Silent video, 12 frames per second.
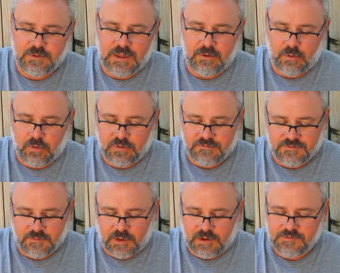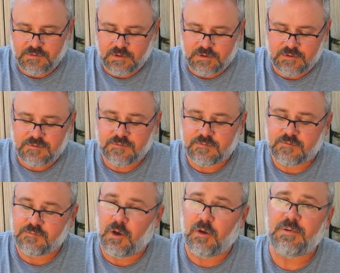get a hold of some honest-to-goodness
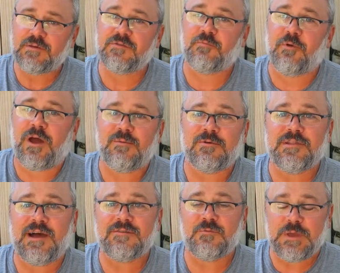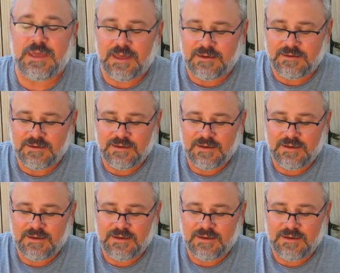small pistol primers last weekend,